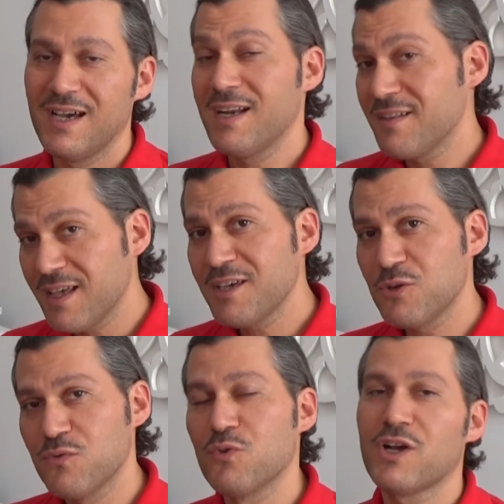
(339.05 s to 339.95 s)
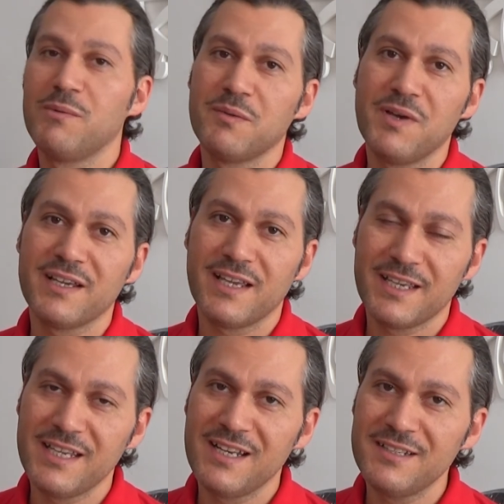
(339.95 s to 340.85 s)
and I thank you for coming back
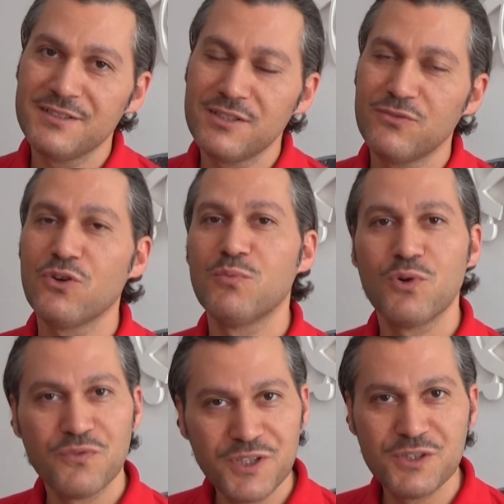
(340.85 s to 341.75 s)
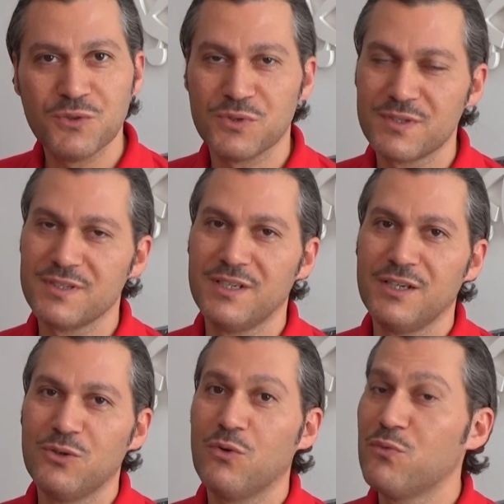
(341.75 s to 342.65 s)
again later for more videos
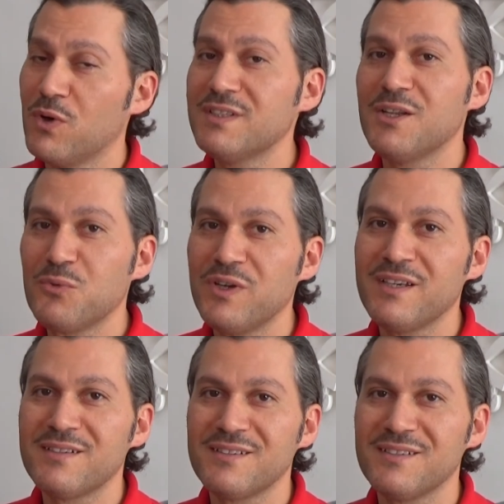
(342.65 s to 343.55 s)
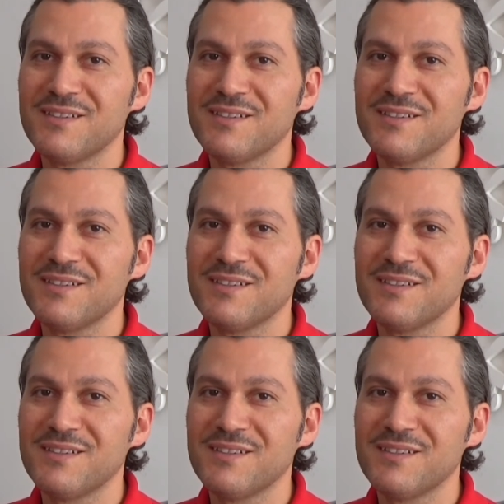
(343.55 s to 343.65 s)
of what and where